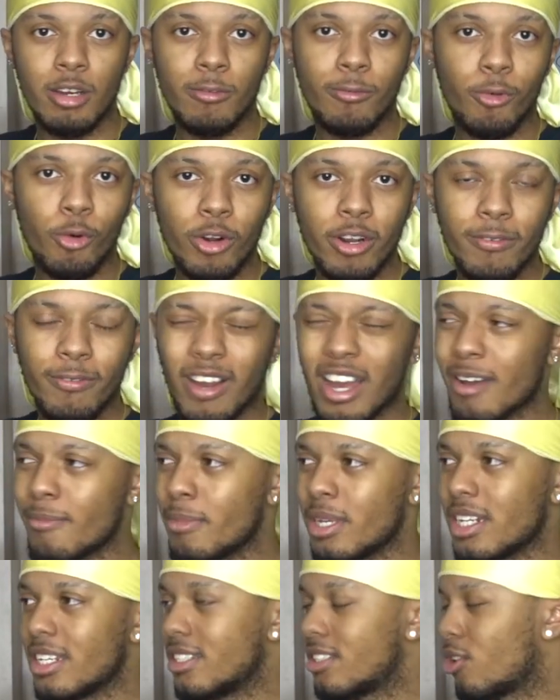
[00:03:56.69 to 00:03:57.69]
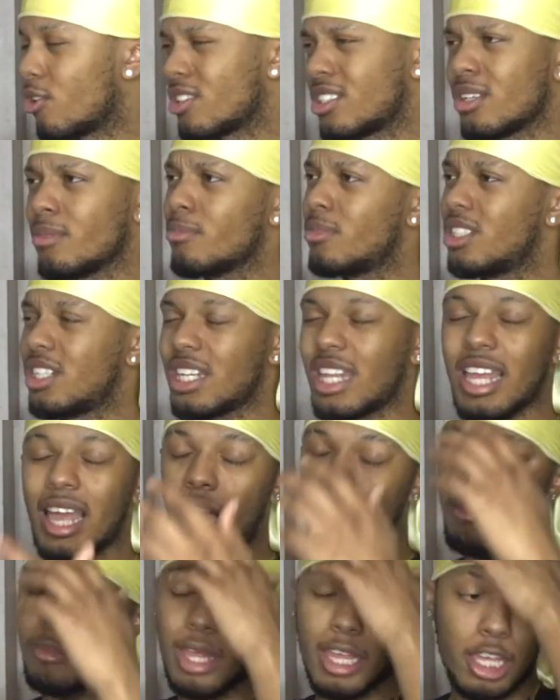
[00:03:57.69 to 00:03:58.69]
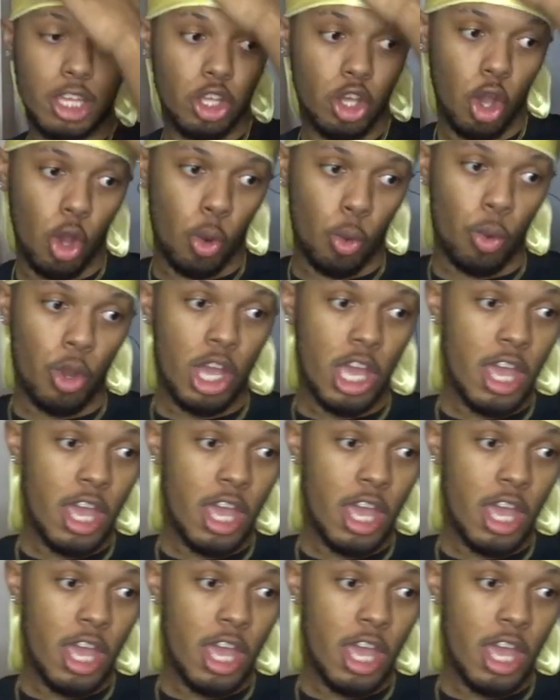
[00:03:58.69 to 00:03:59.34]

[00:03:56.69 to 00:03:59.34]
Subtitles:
45 minutes or some shit like. I'm like, yo.